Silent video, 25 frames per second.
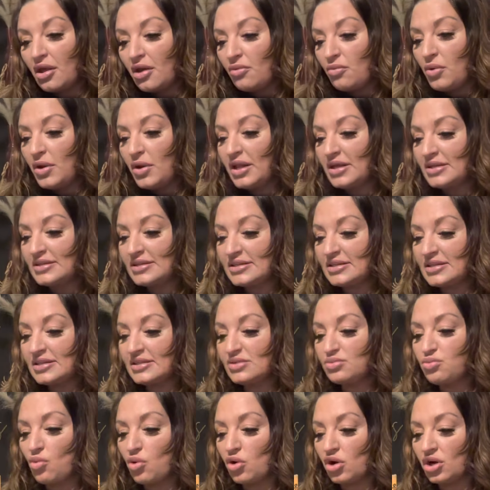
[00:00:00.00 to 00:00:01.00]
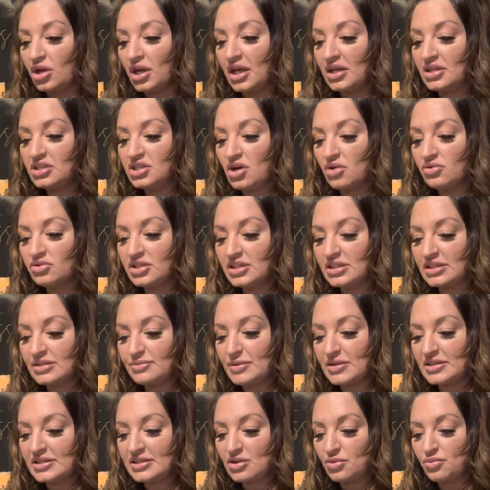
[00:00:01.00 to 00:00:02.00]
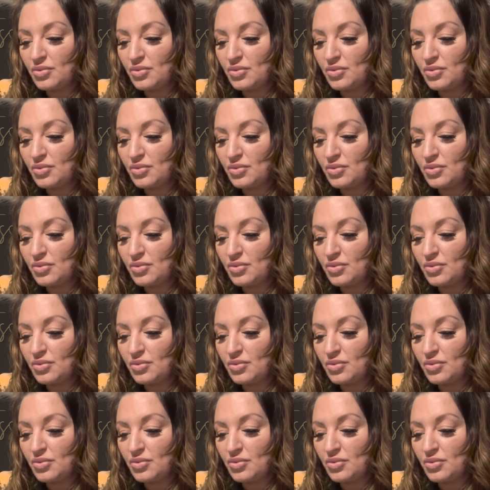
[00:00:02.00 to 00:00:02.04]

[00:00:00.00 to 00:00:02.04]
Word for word: What is this warning? Don't dismiss the